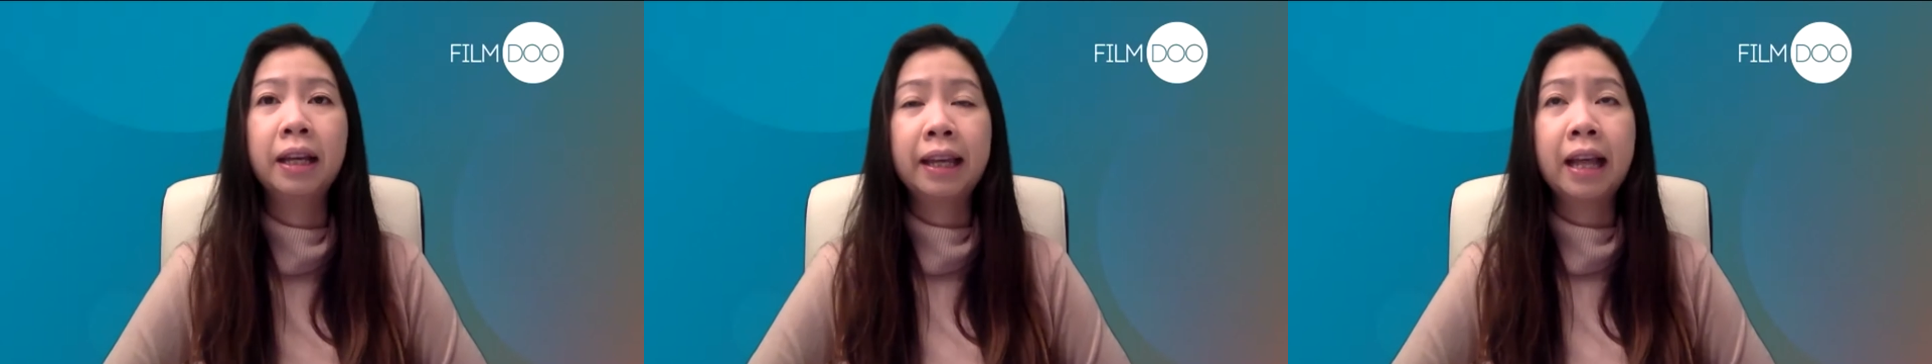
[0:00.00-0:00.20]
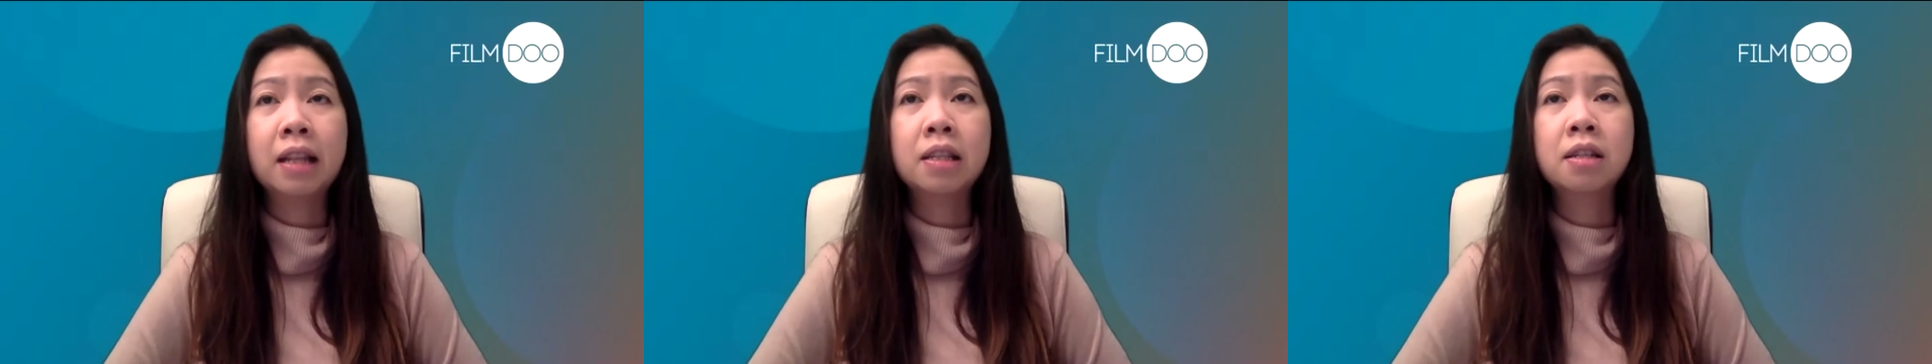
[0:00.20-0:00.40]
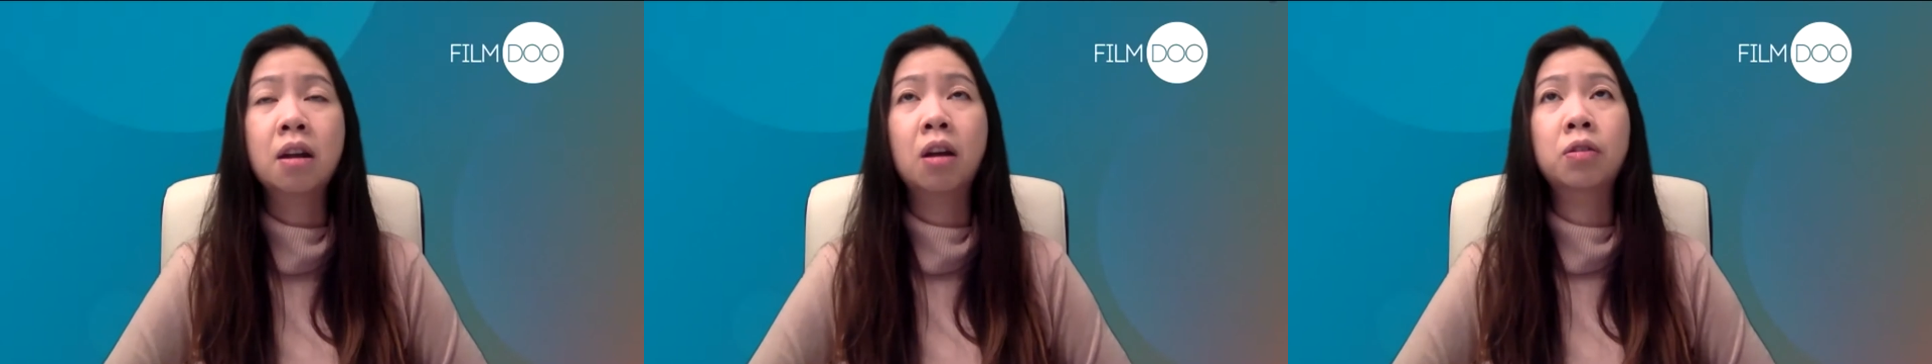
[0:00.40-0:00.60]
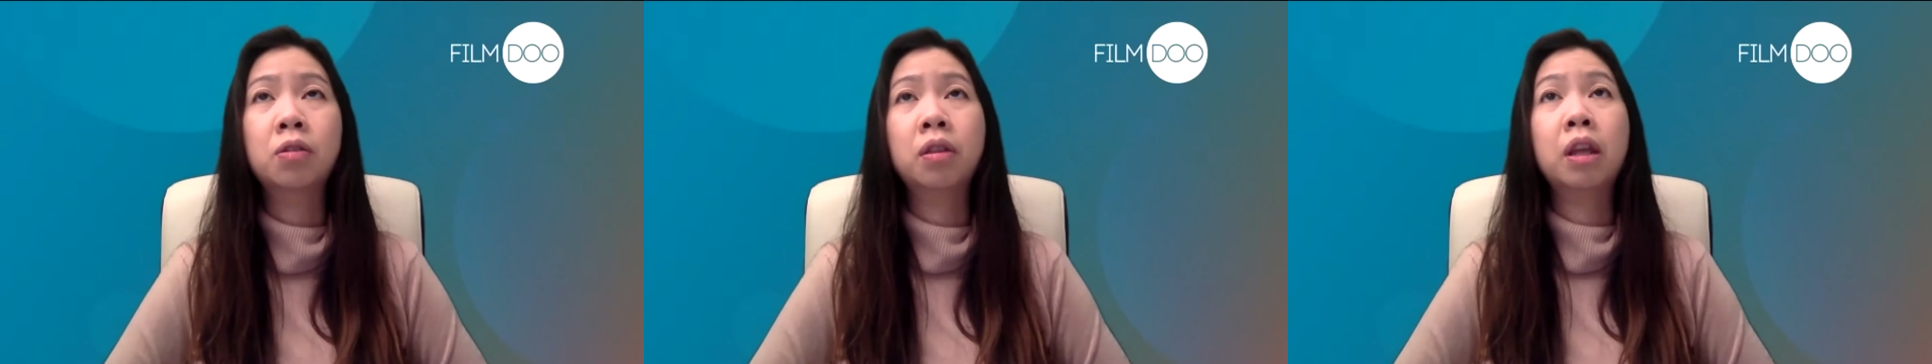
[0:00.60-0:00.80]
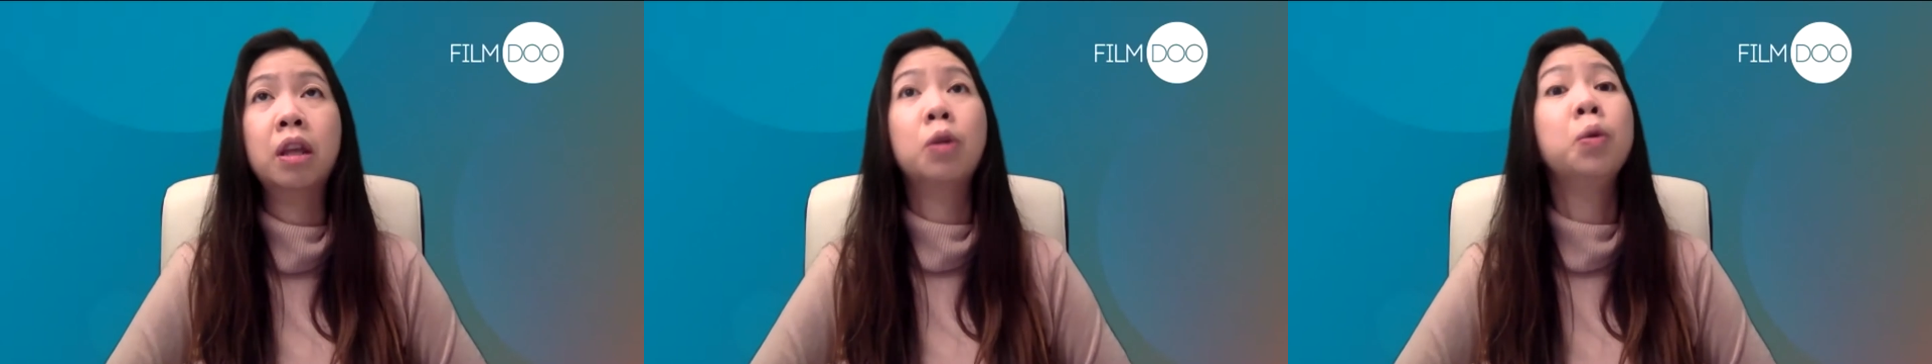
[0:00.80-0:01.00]
can start to
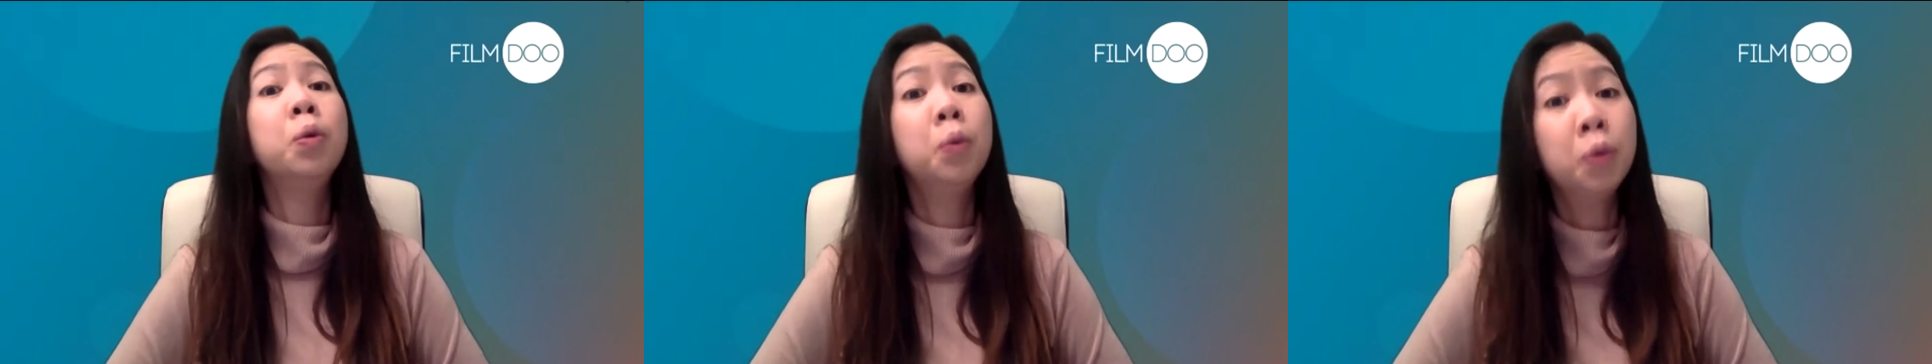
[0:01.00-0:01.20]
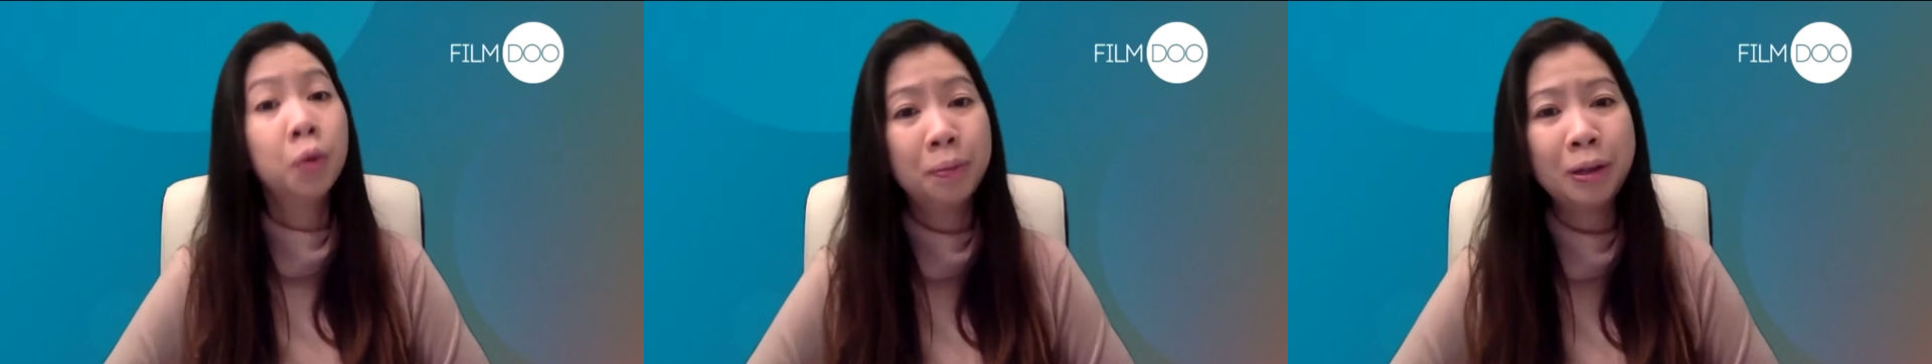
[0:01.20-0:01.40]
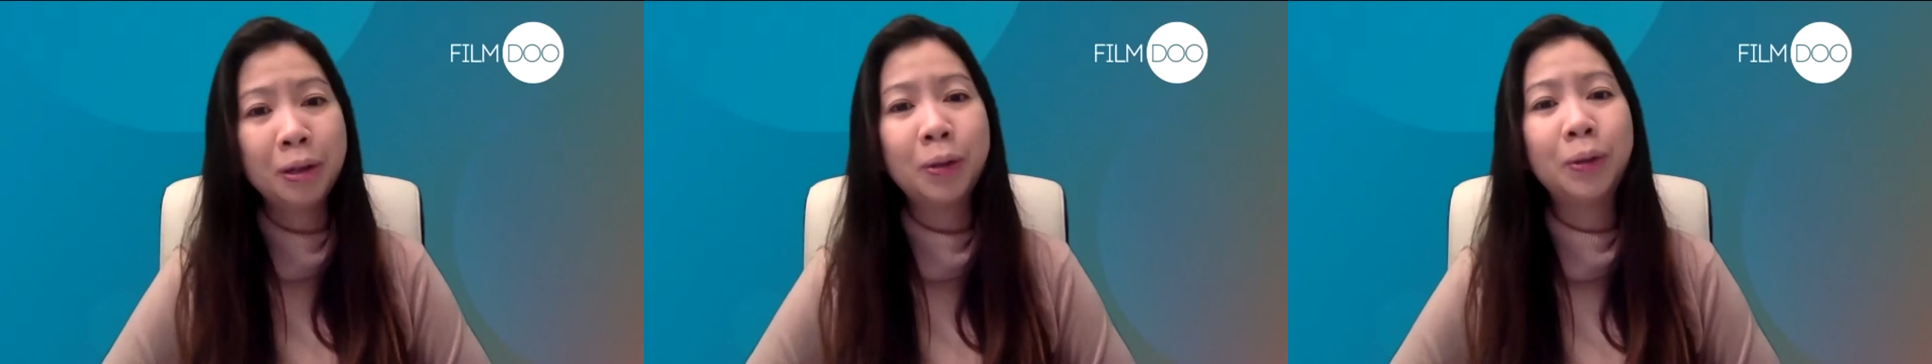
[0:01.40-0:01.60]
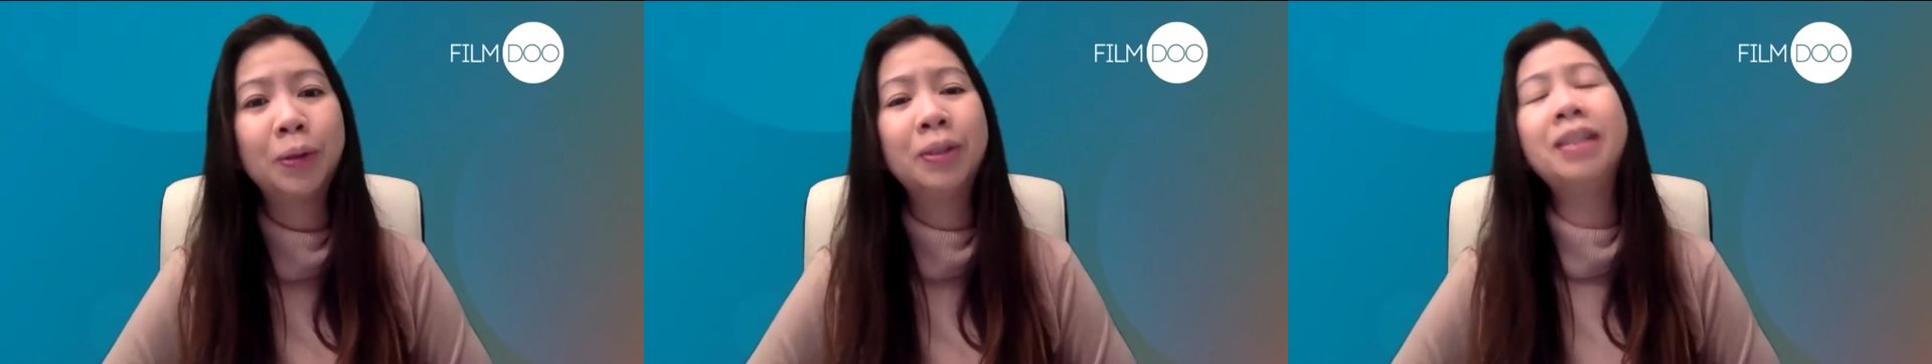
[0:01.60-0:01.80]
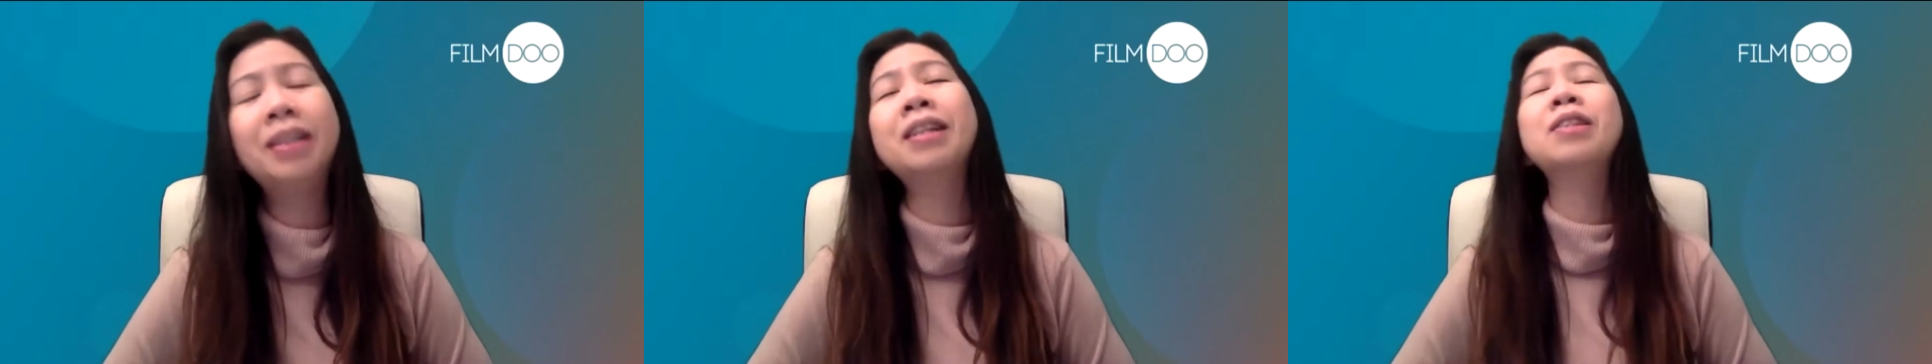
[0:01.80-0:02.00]
think who could be your
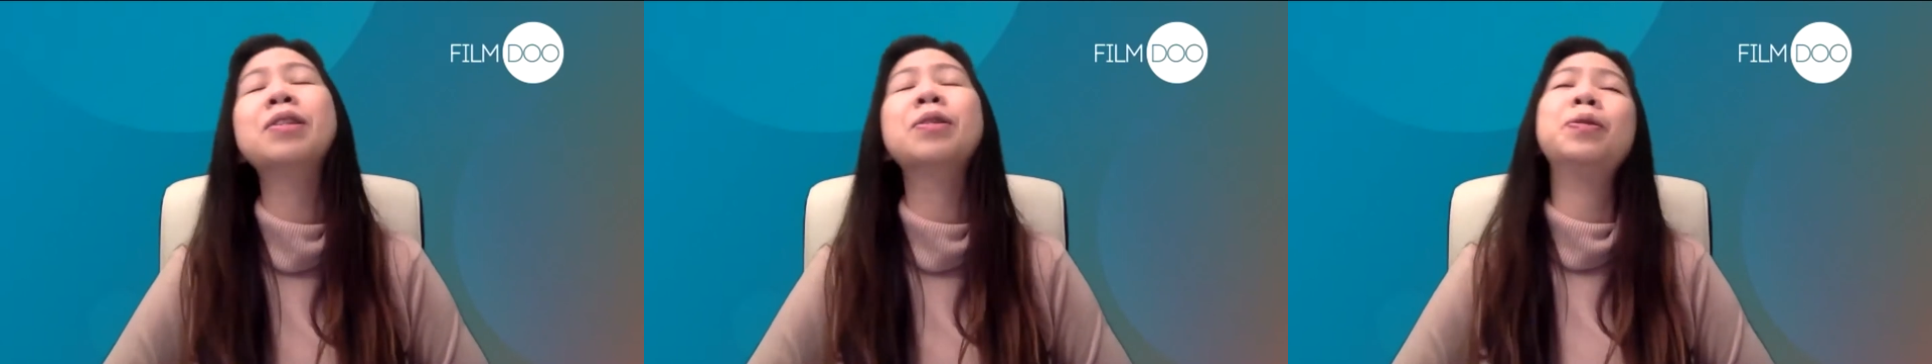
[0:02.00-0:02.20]
audience,